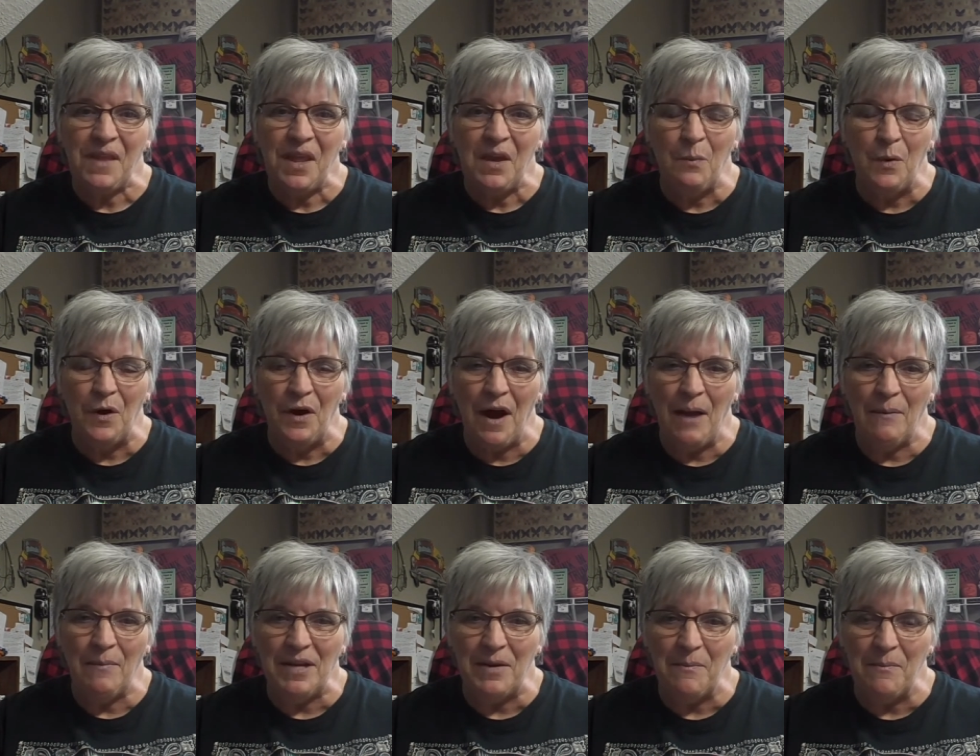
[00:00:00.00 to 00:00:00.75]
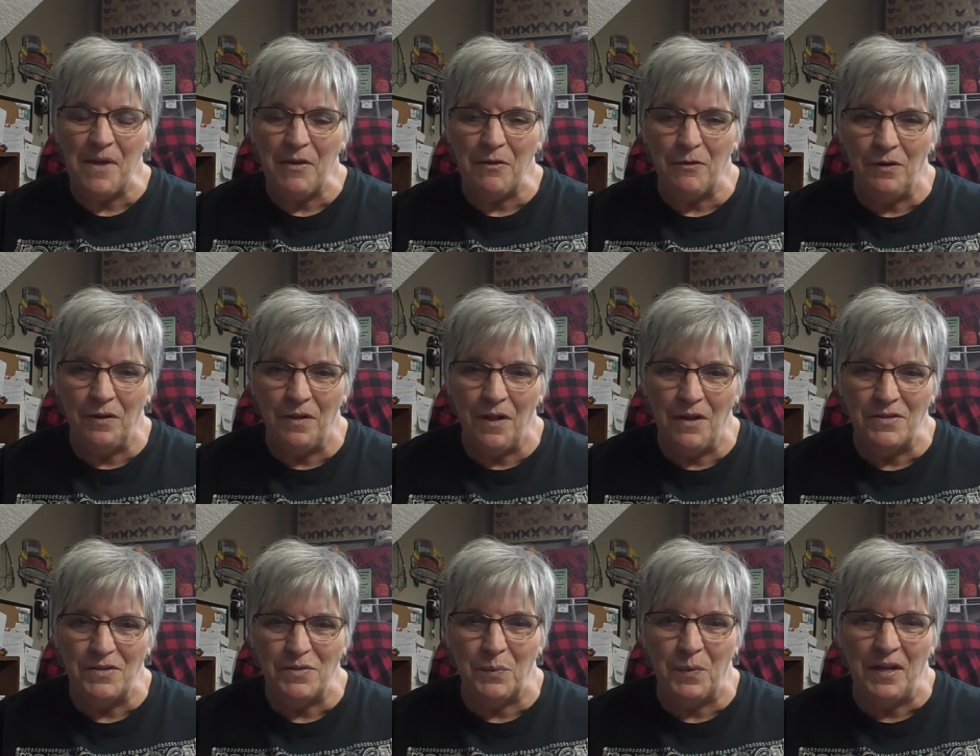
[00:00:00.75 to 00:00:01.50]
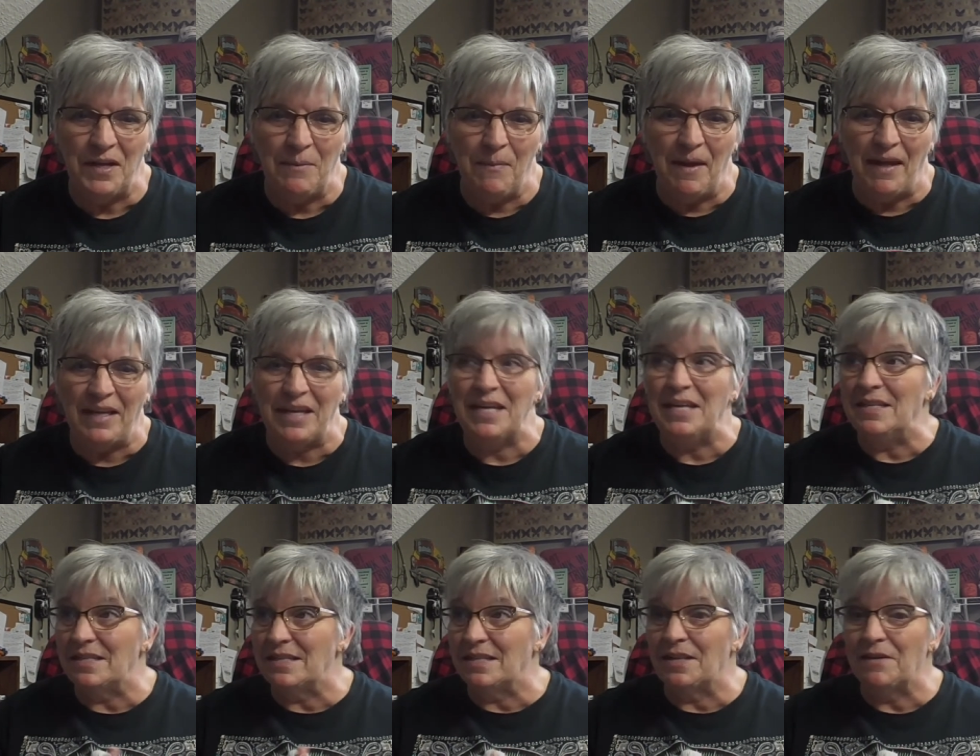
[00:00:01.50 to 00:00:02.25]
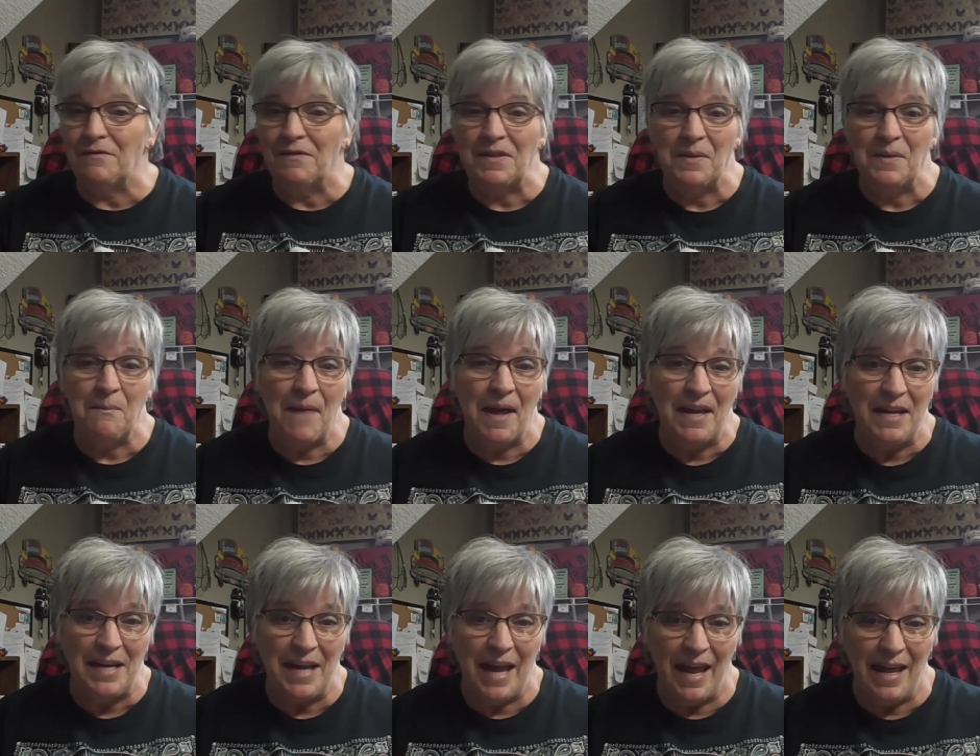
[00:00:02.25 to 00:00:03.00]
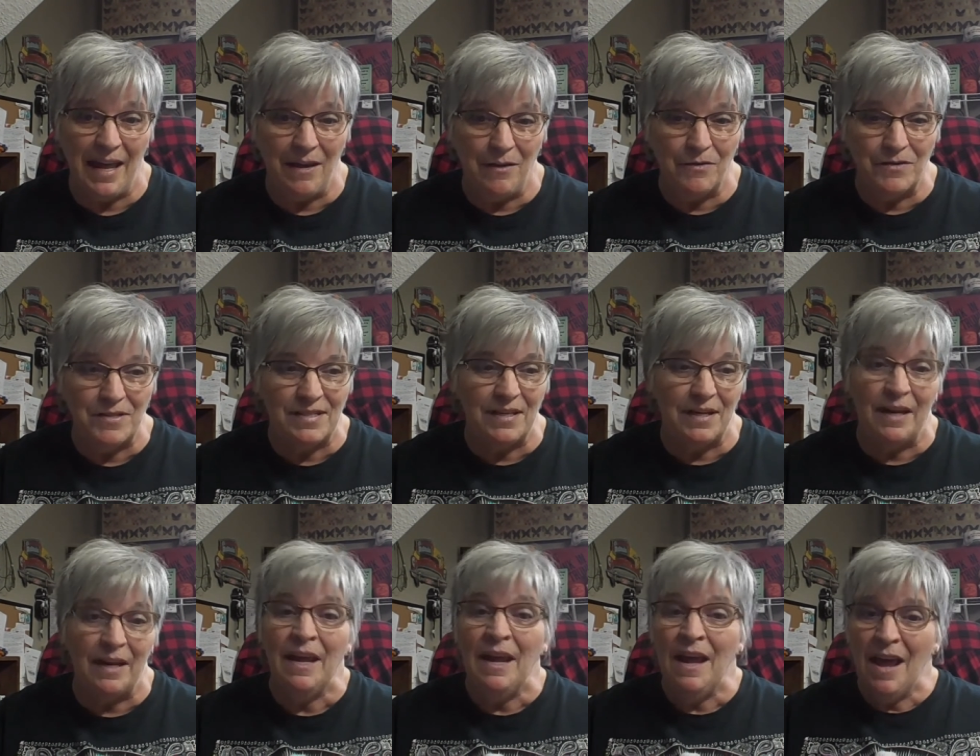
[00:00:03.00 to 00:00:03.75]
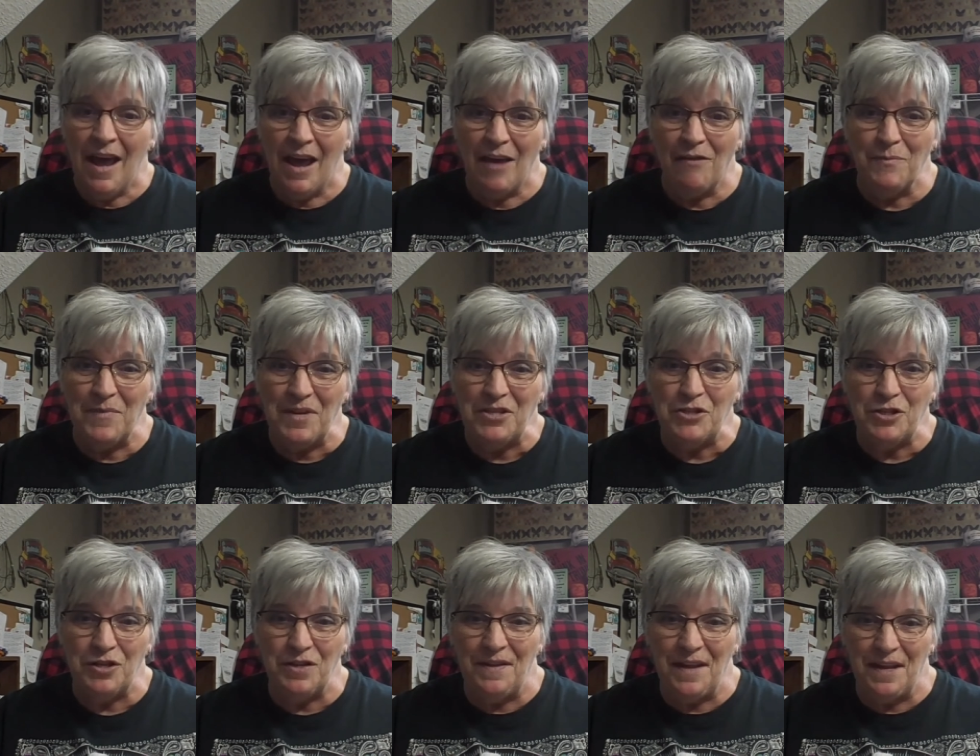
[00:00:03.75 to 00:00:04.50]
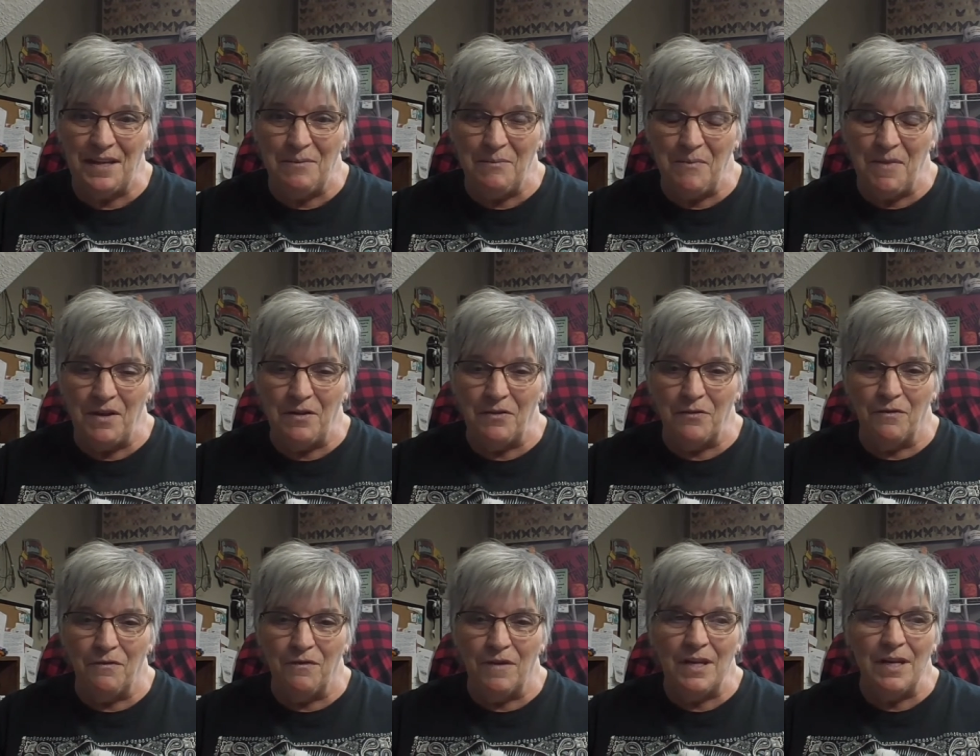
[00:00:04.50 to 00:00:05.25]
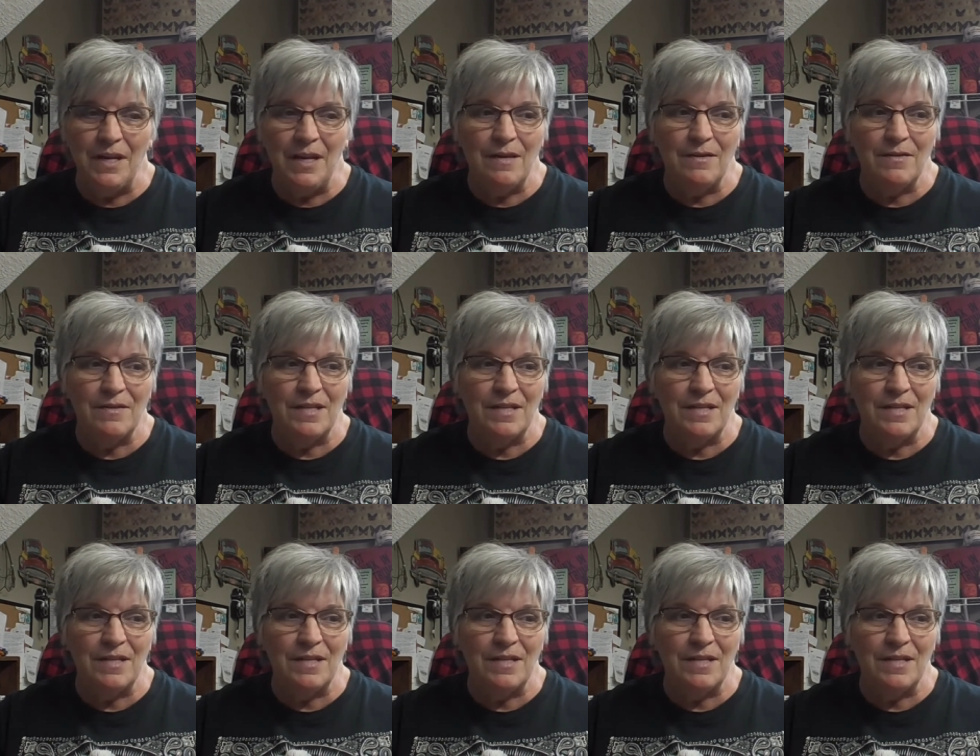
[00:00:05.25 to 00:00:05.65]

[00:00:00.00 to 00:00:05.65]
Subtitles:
where I'm in a mother-in-law's wing and my kids live in the main house, and I've mentioned that in my other videos.